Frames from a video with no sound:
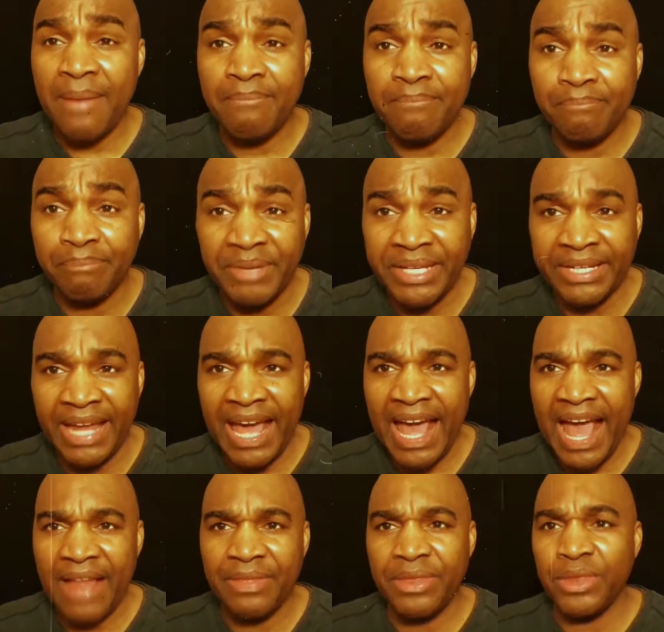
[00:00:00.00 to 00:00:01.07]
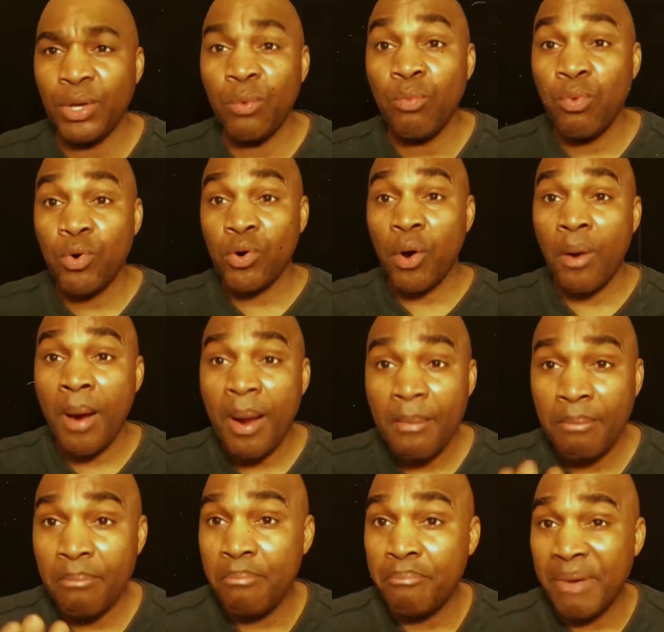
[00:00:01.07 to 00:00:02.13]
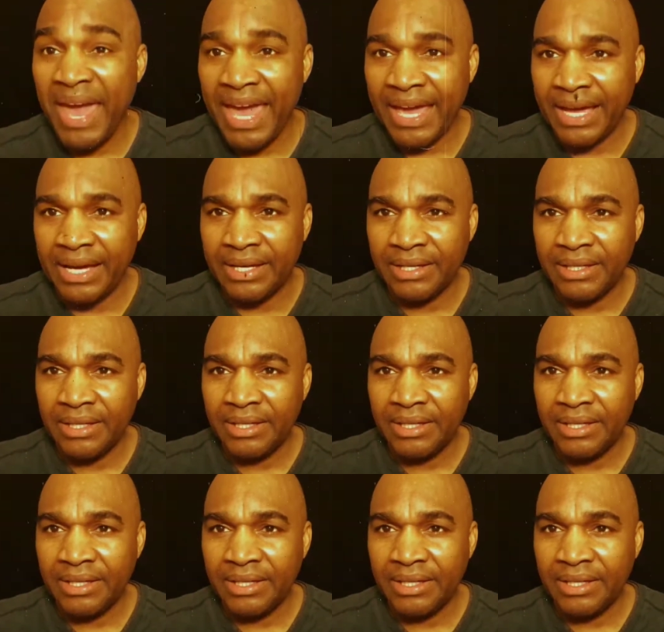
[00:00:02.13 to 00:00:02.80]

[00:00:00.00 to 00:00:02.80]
I've been at the World Bank,